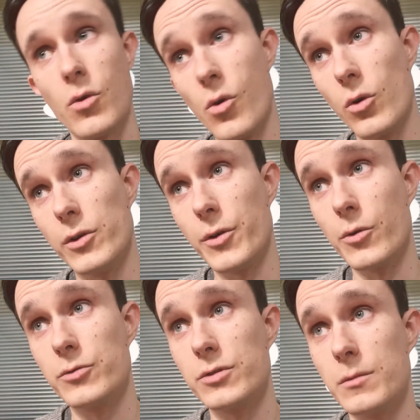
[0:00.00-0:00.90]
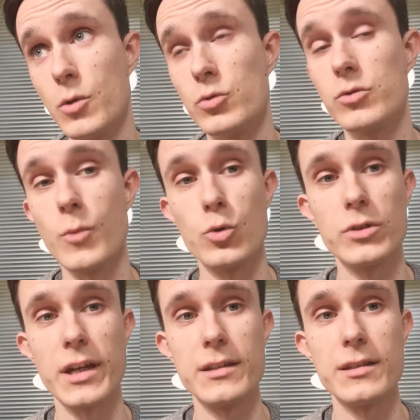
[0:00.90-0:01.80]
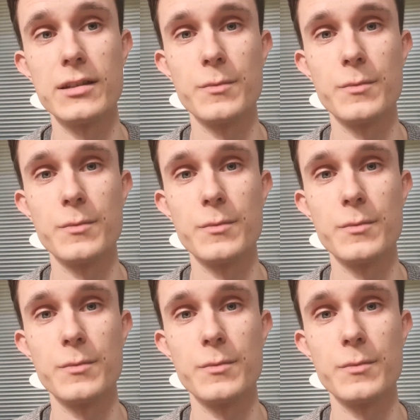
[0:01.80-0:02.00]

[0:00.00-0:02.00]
all the notes in most cases,